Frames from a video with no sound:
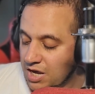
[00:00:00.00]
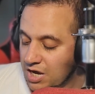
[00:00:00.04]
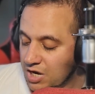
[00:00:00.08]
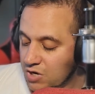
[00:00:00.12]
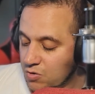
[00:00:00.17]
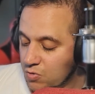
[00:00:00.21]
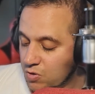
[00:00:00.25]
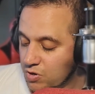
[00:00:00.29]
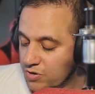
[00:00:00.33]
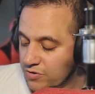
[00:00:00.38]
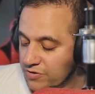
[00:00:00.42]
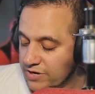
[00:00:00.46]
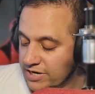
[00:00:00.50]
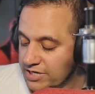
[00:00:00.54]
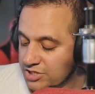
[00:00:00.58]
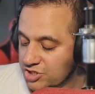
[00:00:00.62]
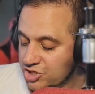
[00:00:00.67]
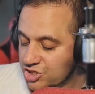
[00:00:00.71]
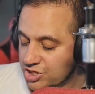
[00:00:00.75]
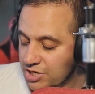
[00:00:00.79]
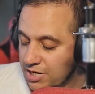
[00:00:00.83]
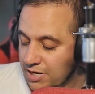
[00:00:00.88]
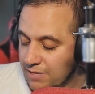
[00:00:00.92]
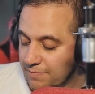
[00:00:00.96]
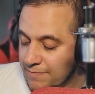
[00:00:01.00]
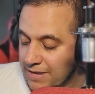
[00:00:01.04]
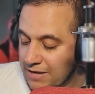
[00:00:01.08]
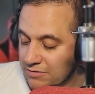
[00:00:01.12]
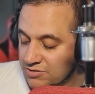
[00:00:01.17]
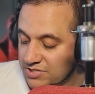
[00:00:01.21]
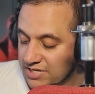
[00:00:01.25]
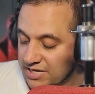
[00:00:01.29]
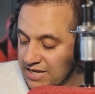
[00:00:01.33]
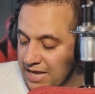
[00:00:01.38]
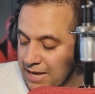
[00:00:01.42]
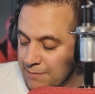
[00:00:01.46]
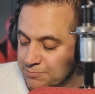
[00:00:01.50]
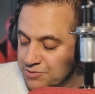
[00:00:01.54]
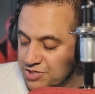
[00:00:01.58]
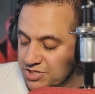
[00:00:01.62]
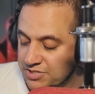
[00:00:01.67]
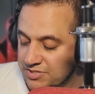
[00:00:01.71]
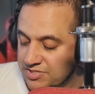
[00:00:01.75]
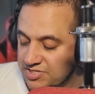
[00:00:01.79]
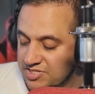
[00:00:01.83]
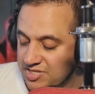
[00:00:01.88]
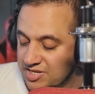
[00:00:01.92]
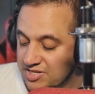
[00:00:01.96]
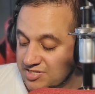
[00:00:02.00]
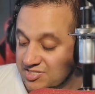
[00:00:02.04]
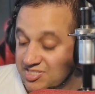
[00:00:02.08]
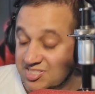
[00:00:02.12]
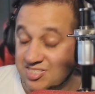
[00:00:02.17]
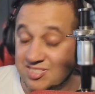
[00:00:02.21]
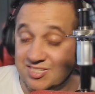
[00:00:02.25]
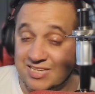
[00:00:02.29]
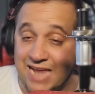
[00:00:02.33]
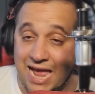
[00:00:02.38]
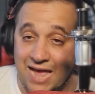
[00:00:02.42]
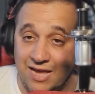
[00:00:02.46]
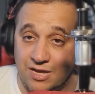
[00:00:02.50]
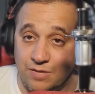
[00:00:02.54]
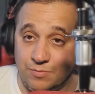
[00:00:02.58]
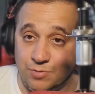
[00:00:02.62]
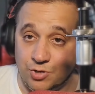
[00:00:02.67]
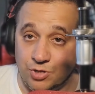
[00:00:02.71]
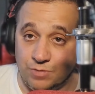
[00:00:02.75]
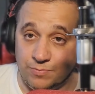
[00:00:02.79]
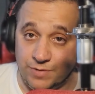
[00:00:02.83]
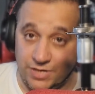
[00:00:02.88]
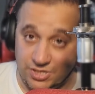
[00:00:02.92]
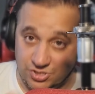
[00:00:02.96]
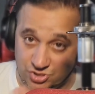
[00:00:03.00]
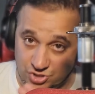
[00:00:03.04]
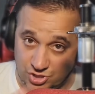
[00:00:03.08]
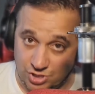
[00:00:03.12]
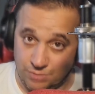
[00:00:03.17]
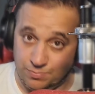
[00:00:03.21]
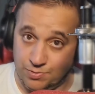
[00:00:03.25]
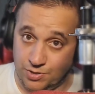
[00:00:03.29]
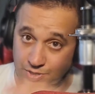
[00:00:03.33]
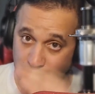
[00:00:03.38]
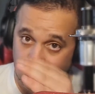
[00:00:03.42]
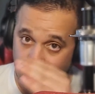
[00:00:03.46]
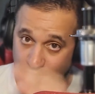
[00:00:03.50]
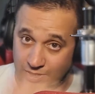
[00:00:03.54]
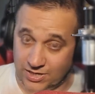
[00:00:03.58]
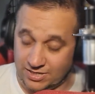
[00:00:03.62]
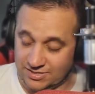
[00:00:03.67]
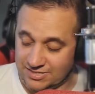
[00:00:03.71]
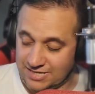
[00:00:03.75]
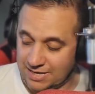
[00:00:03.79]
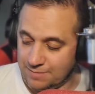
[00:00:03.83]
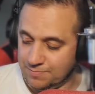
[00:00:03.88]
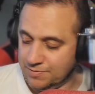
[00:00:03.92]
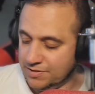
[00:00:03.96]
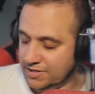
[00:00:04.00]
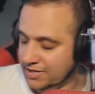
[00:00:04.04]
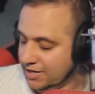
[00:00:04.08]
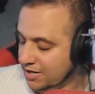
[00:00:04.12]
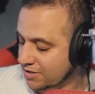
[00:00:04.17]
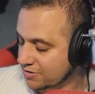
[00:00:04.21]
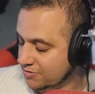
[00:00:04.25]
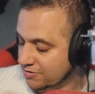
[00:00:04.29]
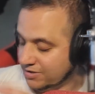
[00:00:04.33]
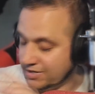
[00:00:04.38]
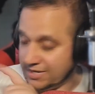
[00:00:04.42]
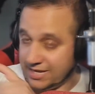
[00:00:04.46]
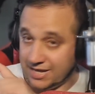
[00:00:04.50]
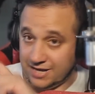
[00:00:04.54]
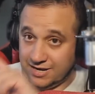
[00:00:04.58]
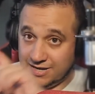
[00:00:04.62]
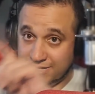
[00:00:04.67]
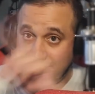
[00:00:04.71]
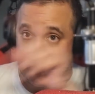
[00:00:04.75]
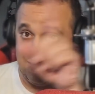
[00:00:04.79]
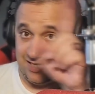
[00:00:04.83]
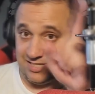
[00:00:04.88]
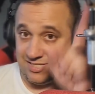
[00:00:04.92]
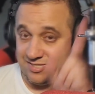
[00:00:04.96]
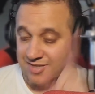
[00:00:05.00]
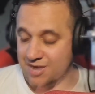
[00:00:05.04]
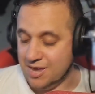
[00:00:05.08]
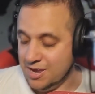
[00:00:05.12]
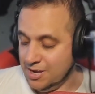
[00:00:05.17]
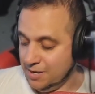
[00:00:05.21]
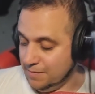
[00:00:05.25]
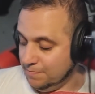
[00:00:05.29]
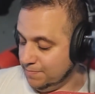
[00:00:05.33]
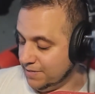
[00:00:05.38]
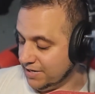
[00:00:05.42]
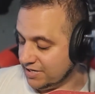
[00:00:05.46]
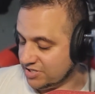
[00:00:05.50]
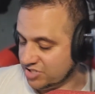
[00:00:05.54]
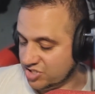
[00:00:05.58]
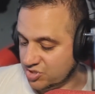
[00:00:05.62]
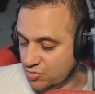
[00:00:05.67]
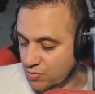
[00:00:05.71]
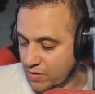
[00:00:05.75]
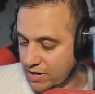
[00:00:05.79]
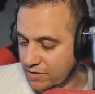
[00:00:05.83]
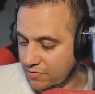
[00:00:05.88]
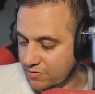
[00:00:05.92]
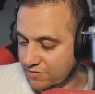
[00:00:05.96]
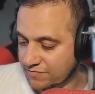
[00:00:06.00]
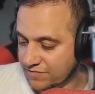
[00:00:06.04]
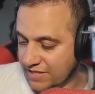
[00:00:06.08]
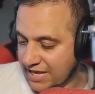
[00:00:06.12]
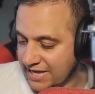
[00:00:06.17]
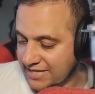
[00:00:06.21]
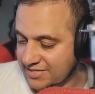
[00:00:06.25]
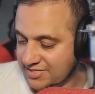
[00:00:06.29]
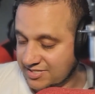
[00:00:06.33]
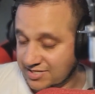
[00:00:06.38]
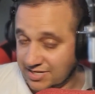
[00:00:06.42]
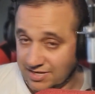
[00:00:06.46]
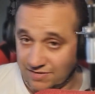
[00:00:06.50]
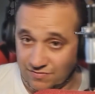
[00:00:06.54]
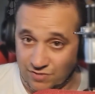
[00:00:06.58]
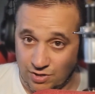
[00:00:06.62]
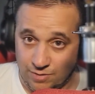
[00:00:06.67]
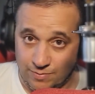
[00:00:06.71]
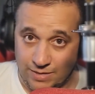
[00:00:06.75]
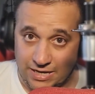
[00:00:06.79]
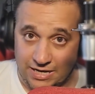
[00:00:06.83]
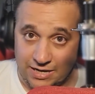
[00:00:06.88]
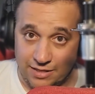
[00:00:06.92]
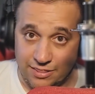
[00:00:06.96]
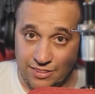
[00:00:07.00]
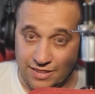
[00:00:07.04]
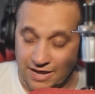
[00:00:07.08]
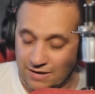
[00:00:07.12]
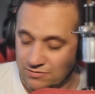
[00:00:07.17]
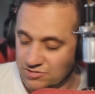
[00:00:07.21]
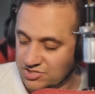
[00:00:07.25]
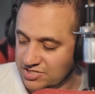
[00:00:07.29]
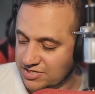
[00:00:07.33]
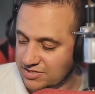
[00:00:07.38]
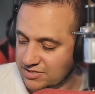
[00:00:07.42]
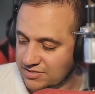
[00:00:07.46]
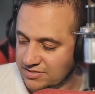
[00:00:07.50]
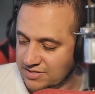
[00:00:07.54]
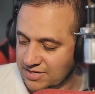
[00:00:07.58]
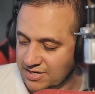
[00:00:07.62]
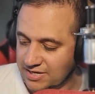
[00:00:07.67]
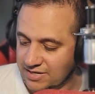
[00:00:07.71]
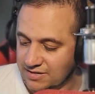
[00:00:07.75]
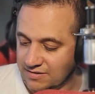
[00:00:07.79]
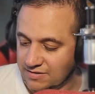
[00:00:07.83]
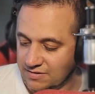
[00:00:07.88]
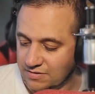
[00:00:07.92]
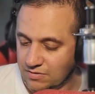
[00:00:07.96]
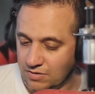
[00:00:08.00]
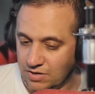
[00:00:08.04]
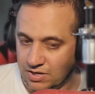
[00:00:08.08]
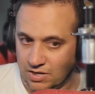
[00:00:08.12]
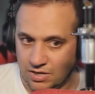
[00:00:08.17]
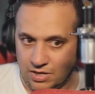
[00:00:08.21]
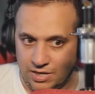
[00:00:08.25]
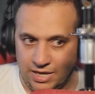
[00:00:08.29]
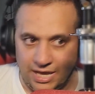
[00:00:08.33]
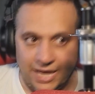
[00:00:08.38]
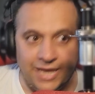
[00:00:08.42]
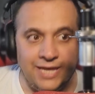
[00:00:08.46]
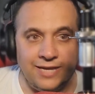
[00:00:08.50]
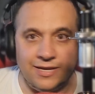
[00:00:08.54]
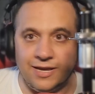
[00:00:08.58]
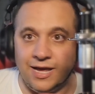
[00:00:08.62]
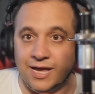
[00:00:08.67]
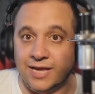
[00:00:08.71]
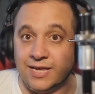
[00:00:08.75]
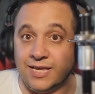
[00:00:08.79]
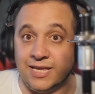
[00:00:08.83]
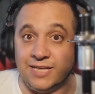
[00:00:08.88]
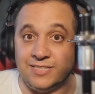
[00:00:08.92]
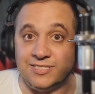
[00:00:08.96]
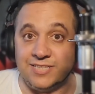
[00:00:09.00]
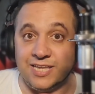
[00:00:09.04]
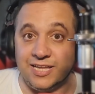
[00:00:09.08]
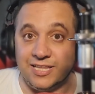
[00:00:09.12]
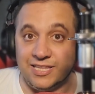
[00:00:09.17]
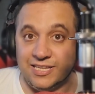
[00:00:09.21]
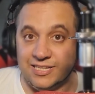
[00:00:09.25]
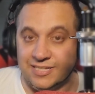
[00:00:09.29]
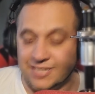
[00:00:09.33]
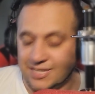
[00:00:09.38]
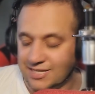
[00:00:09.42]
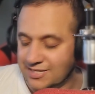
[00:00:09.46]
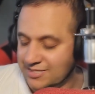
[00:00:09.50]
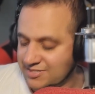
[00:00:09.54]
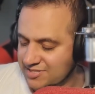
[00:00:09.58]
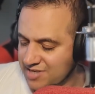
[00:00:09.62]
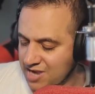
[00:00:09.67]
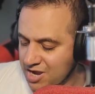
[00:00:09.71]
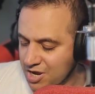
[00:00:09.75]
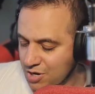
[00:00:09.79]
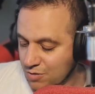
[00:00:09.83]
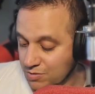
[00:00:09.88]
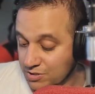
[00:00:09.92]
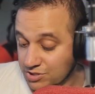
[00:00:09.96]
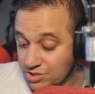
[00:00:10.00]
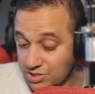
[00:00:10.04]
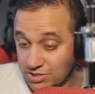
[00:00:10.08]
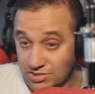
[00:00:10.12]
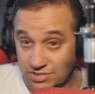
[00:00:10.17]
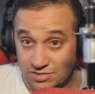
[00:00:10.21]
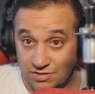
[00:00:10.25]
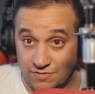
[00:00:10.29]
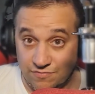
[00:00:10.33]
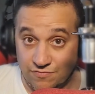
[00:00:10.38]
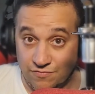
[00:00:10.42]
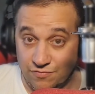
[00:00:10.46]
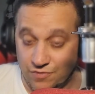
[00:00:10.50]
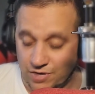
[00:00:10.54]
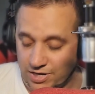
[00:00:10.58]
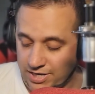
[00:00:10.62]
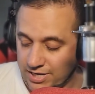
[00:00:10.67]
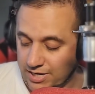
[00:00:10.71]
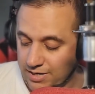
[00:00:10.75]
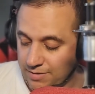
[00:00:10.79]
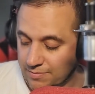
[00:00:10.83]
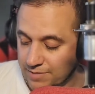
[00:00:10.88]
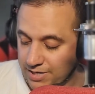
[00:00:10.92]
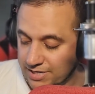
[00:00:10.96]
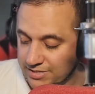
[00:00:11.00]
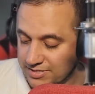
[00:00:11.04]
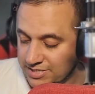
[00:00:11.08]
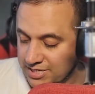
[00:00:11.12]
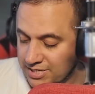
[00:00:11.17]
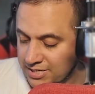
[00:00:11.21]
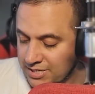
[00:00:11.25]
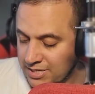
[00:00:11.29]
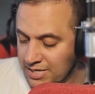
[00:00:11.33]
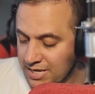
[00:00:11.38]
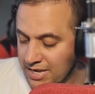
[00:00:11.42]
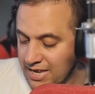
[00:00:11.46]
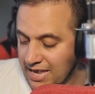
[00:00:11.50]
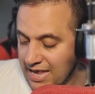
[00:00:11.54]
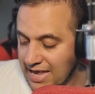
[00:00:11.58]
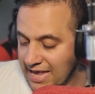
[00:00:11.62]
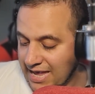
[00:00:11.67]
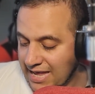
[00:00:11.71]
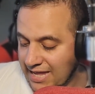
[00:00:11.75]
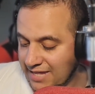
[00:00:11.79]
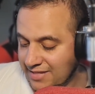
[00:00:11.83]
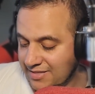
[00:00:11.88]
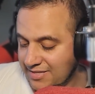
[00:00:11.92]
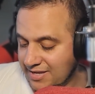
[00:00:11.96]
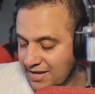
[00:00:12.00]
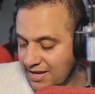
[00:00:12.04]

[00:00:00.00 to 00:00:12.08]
quarter-inch mounting options, a stackable, because you could put them one on top of the other and get a nice big square of lights to give you about 1,008, LEDs, which is friggin' amazing, and